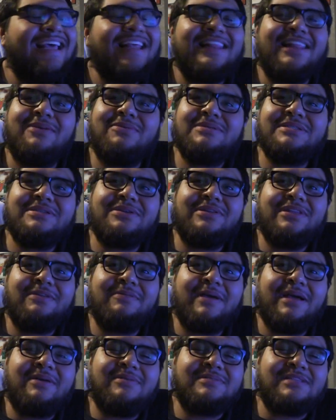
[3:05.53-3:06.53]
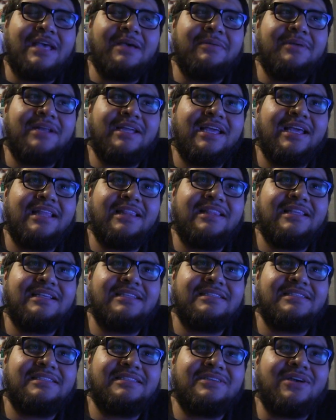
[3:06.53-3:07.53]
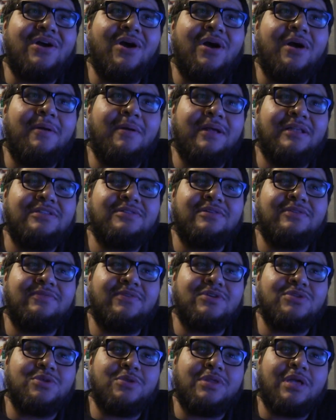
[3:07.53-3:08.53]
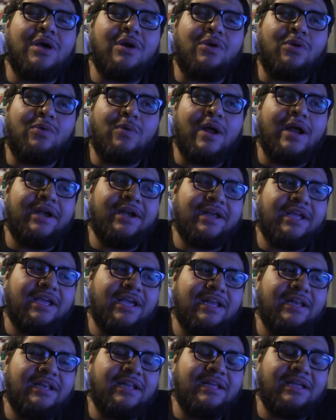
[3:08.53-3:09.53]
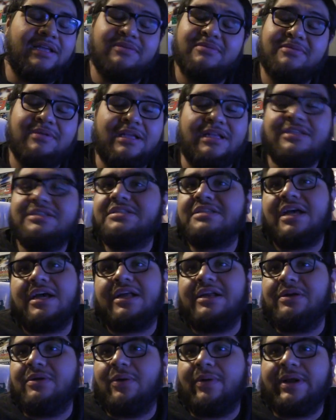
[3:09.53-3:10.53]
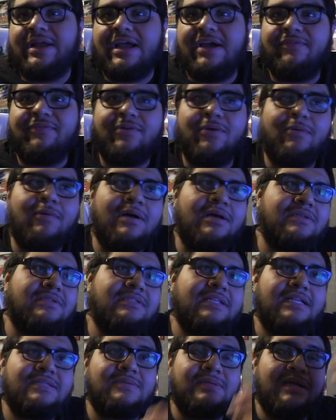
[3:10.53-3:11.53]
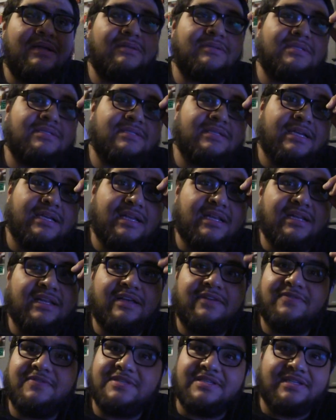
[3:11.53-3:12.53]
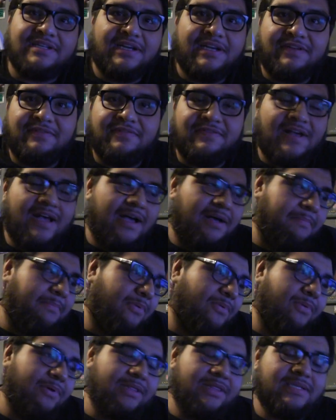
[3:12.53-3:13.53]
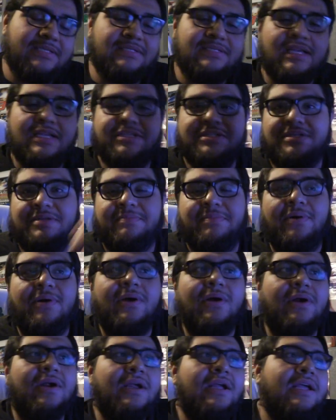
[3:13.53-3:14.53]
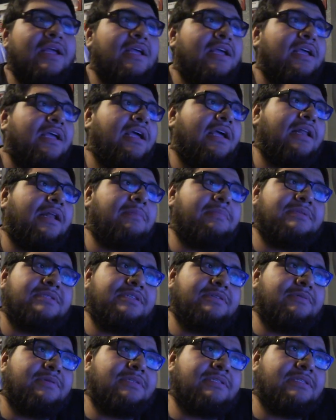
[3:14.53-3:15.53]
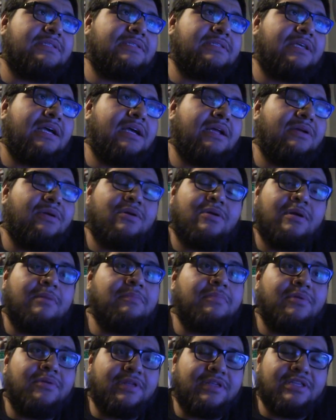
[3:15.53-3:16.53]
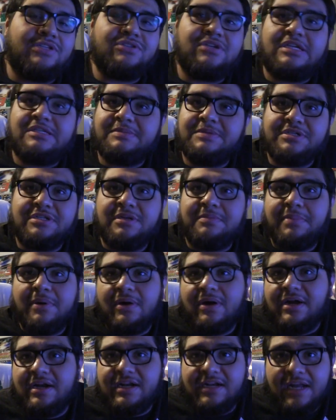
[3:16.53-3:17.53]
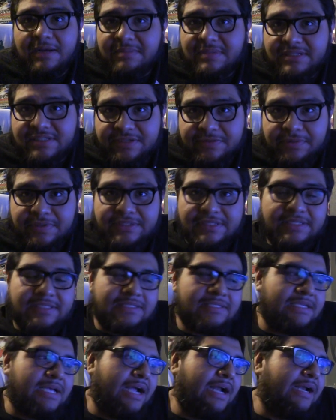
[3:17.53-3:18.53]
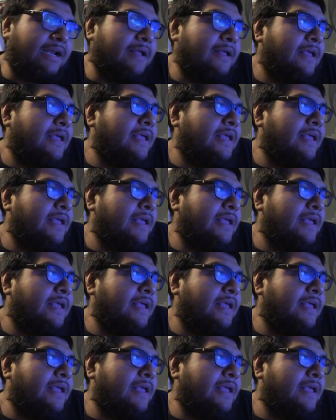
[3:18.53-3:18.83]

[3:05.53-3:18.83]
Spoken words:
That was the only way I was able to get this car into reverse without grinding, and it just got annoying after a while. So that's when I was just like, enough is enough. I'm pulling this engine apart and I'm gonna see what's inside, or I'm pulling this transmission apart and I'm gonna see what's inside.